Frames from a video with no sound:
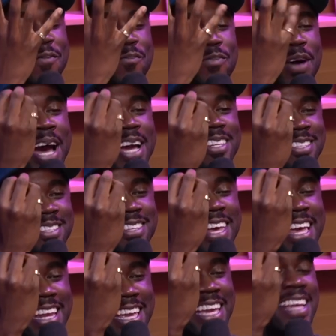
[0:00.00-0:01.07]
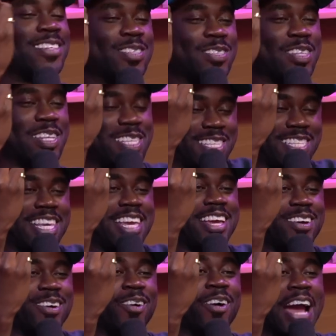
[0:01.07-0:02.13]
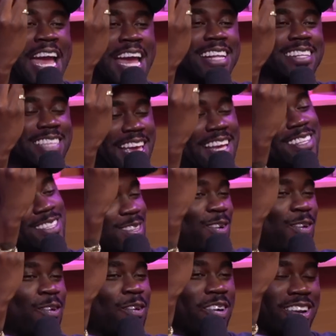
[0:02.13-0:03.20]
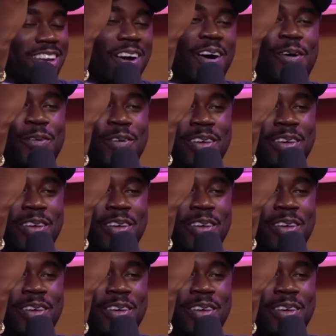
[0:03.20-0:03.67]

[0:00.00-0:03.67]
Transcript: bites and eats the seagull, and takes the oar along